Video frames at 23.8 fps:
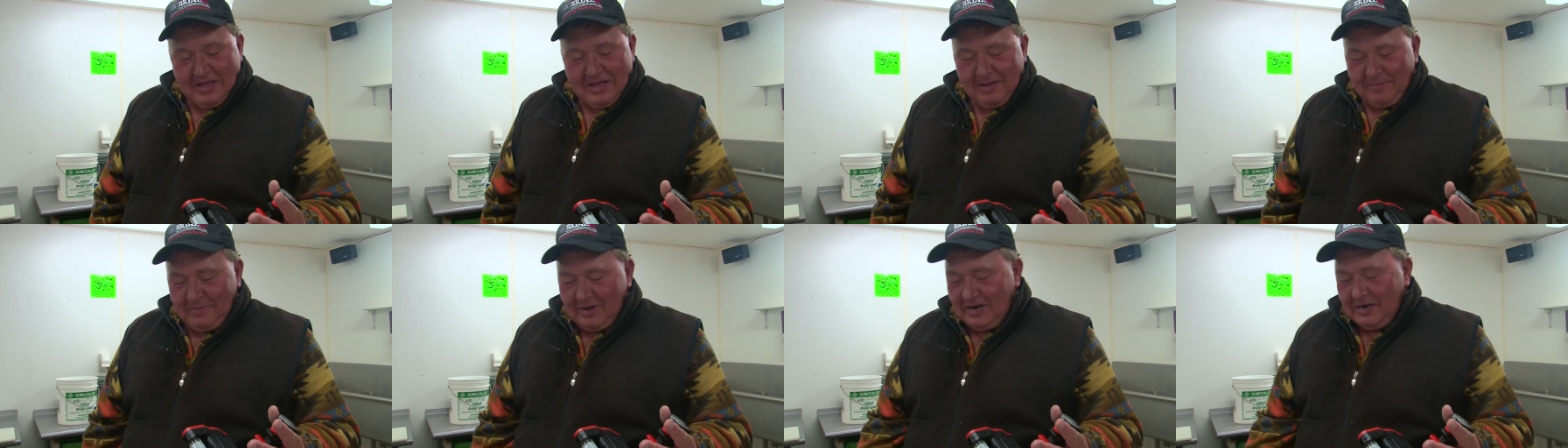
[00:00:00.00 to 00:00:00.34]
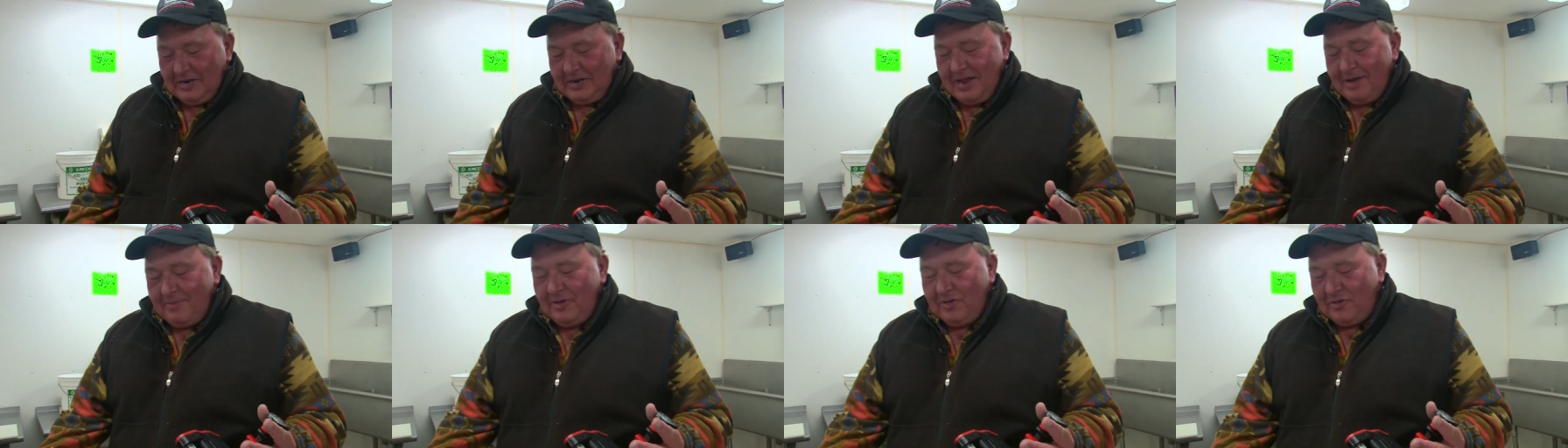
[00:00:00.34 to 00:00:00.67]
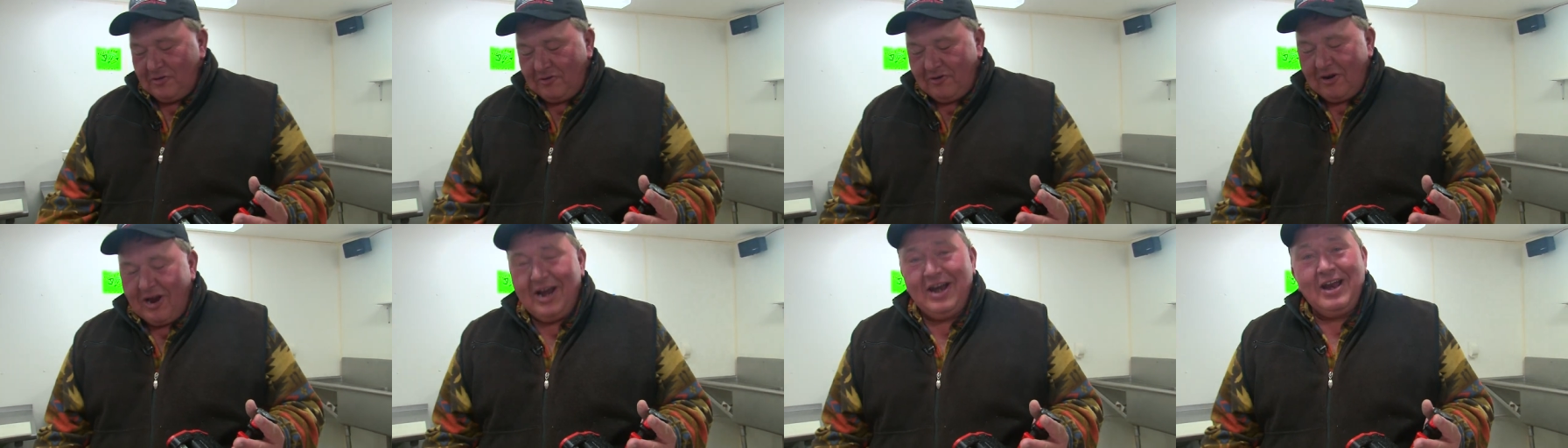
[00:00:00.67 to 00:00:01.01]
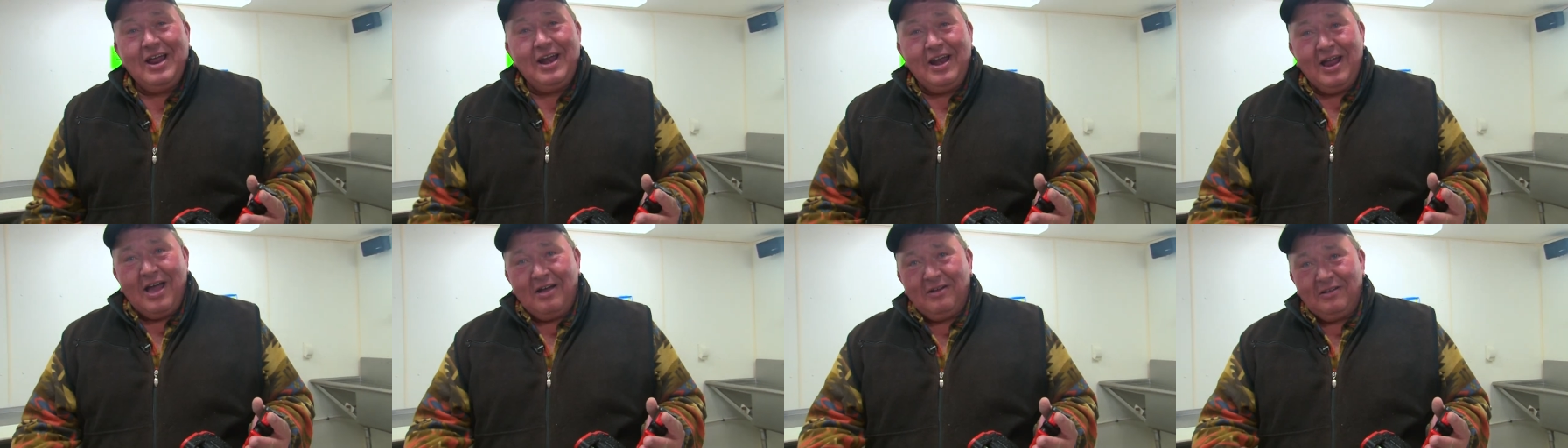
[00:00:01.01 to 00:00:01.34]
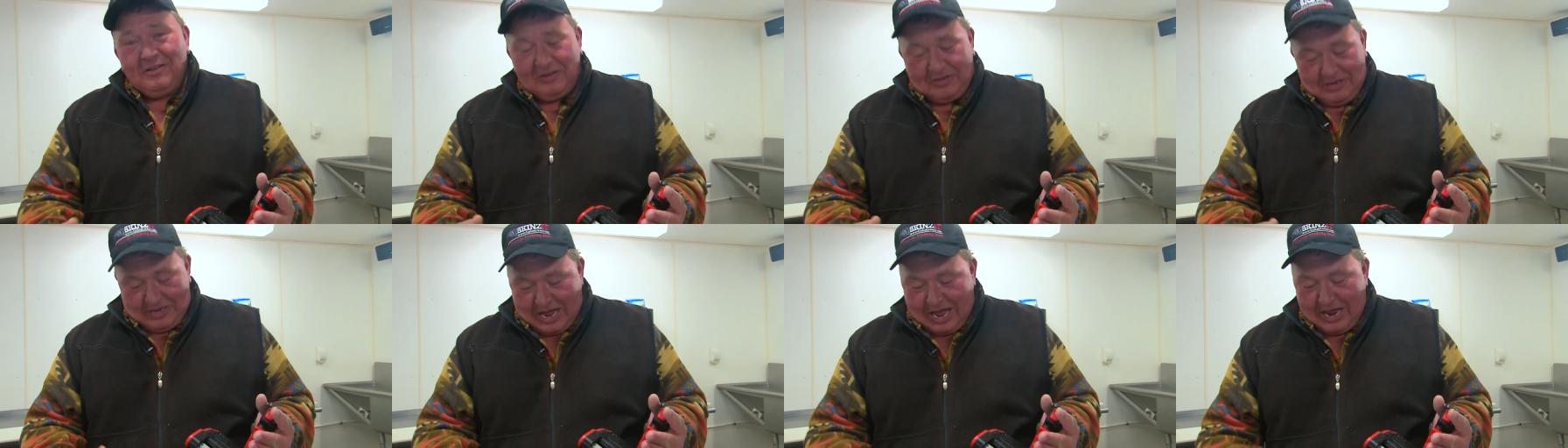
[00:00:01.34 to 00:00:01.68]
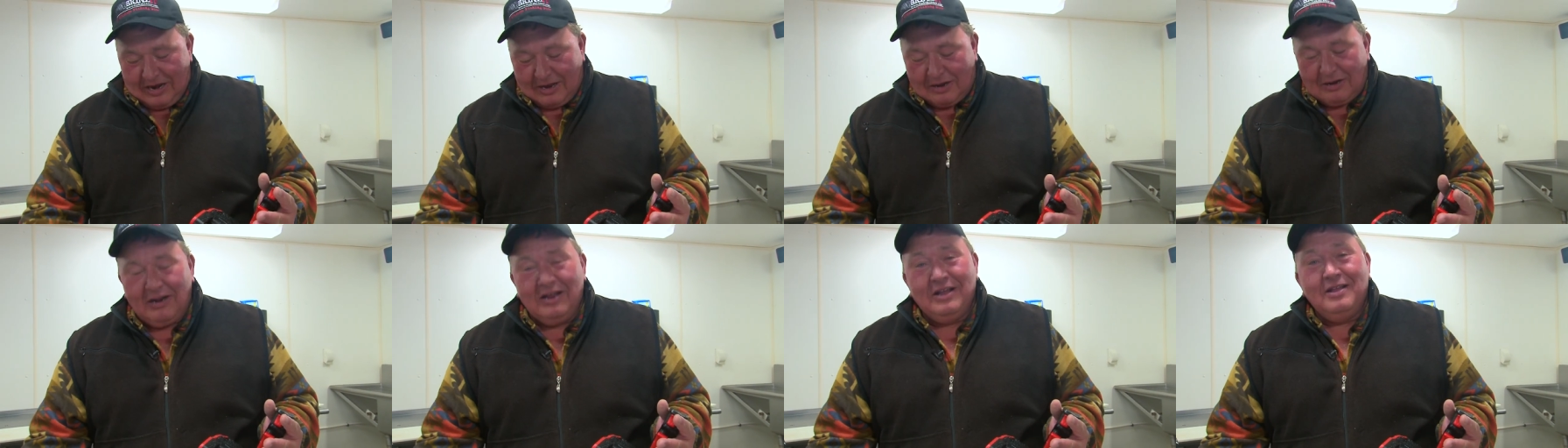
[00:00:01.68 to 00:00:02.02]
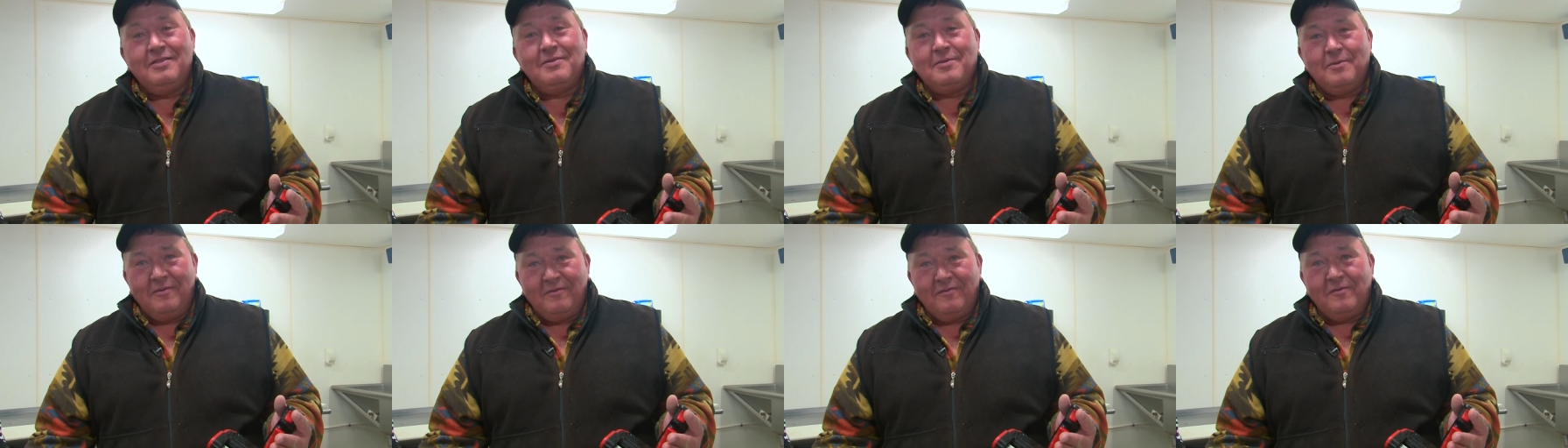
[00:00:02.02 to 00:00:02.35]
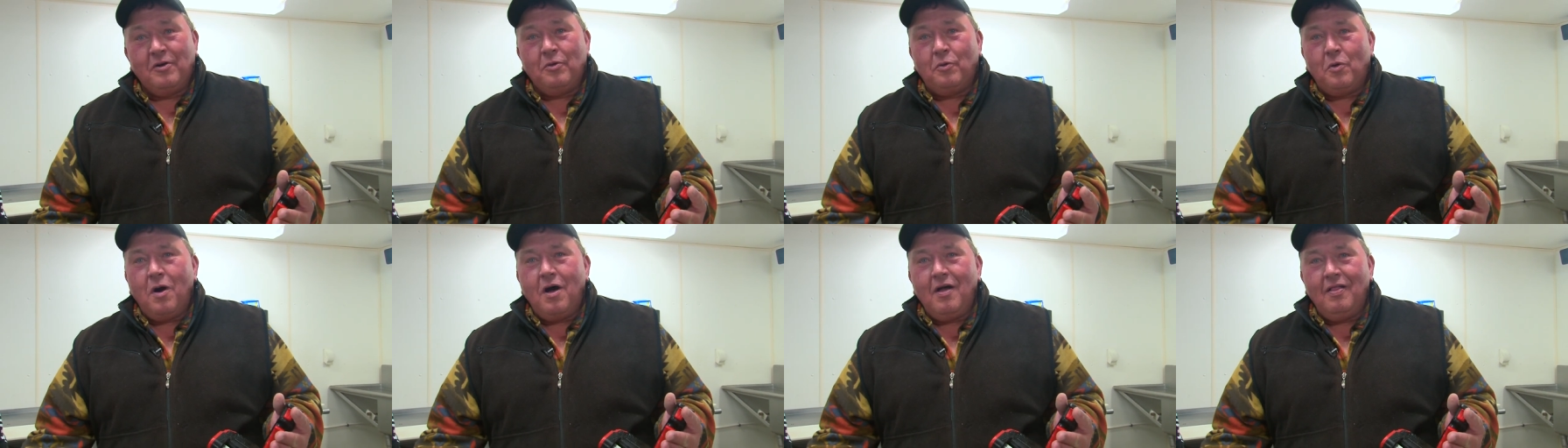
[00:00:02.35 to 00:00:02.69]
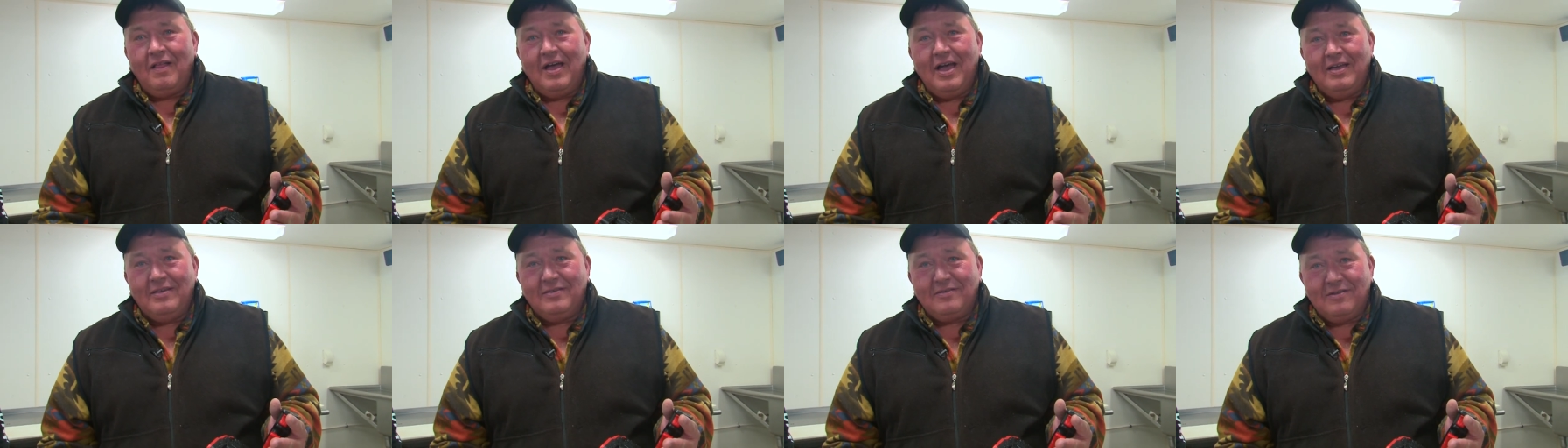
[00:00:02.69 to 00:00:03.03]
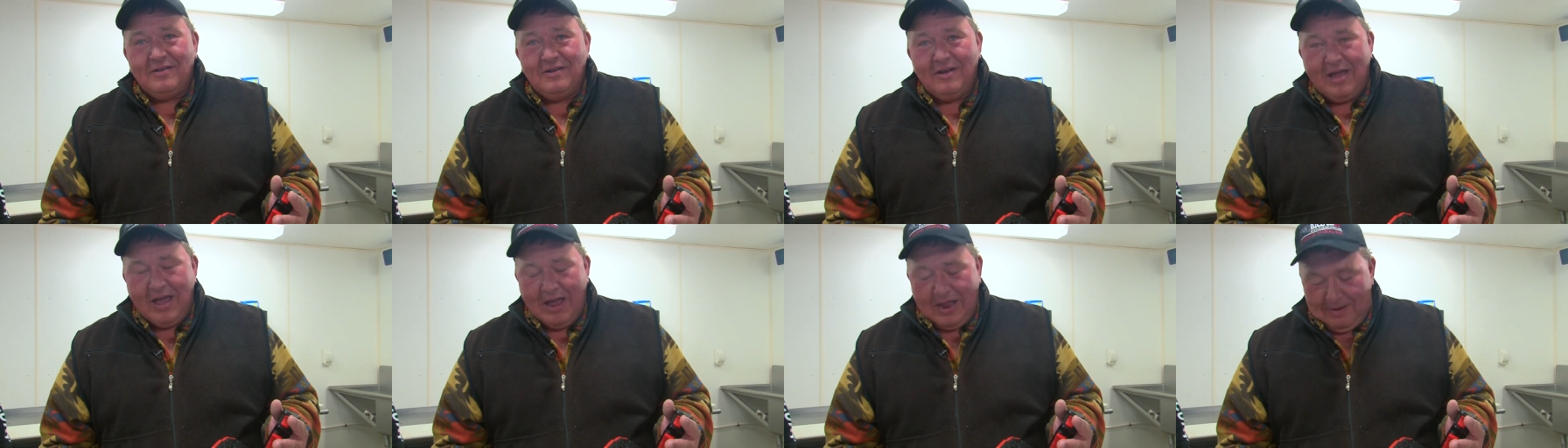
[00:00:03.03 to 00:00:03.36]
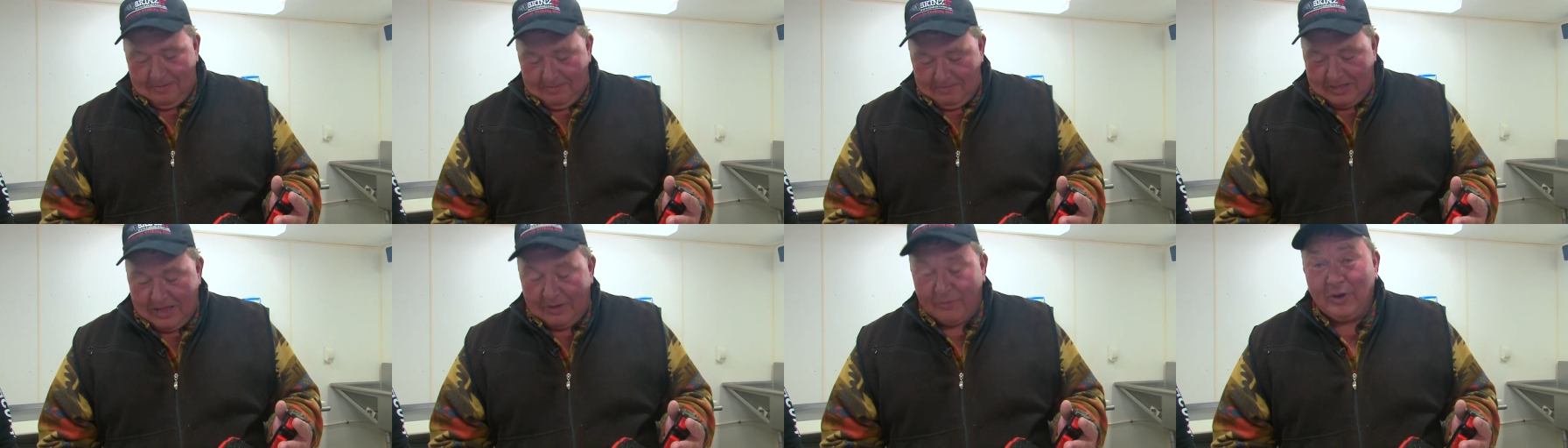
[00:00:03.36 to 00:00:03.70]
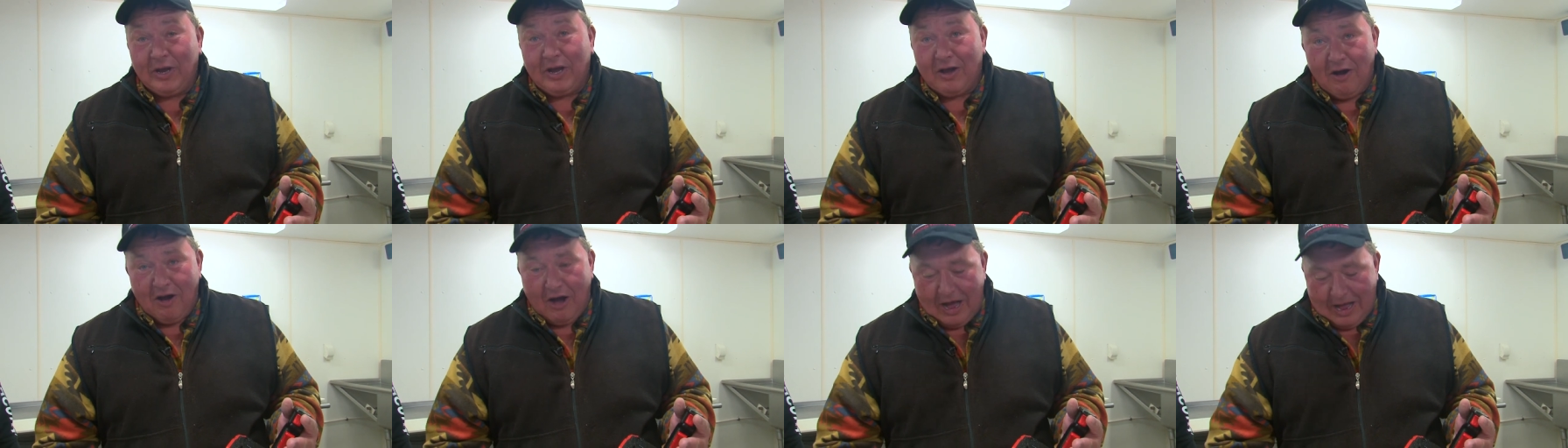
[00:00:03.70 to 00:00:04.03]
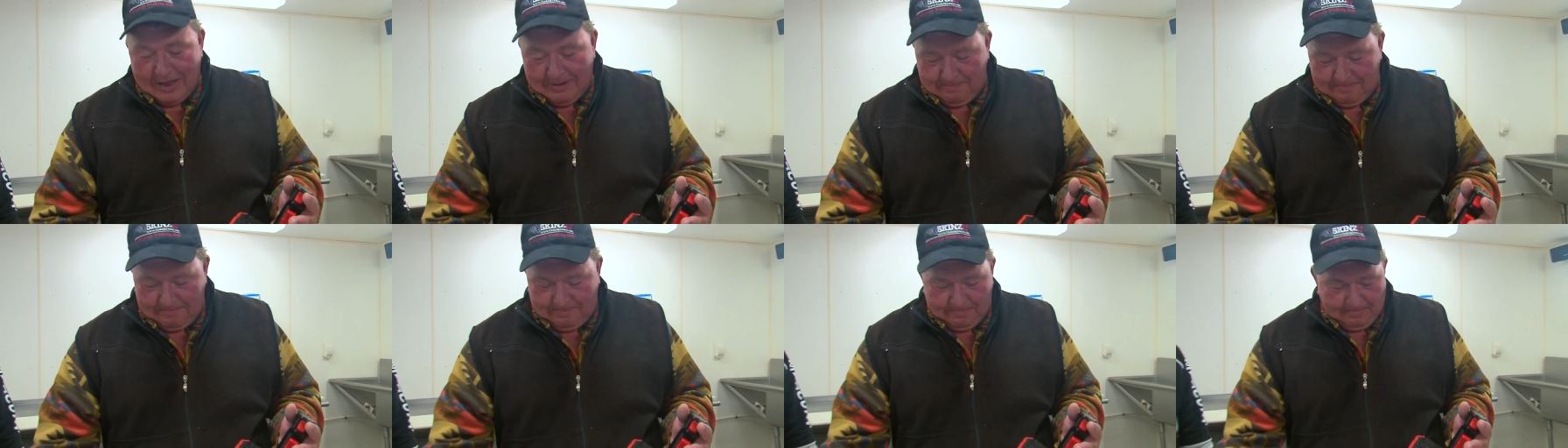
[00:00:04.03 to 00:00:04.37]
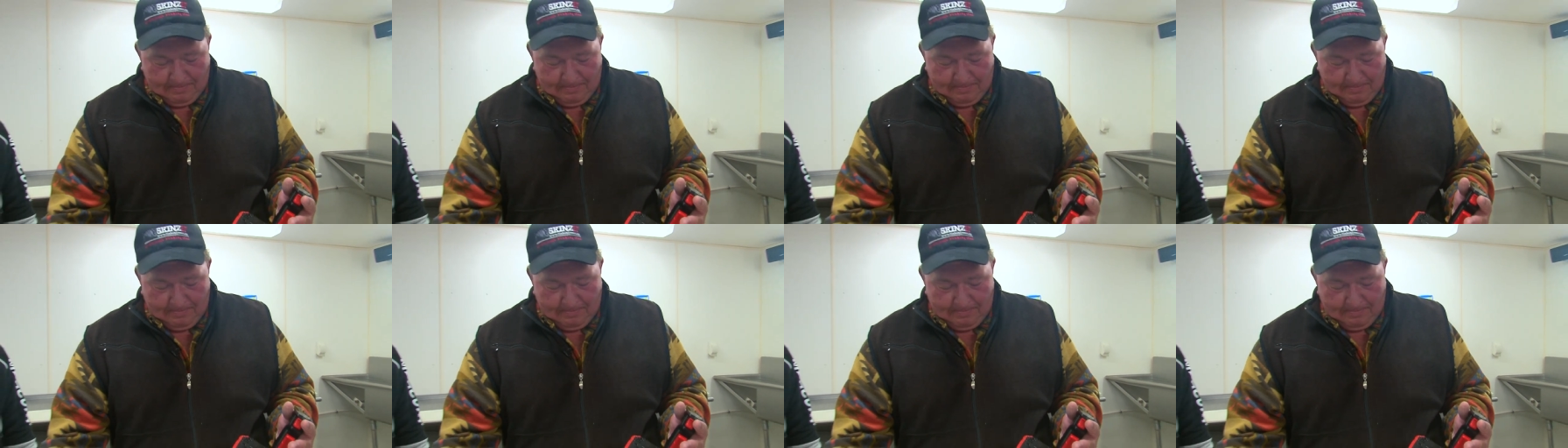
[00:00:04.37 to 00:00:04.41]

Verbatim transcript: I'm gonna demonstrate on how, how to clean some of our walleyes tonight that we caught.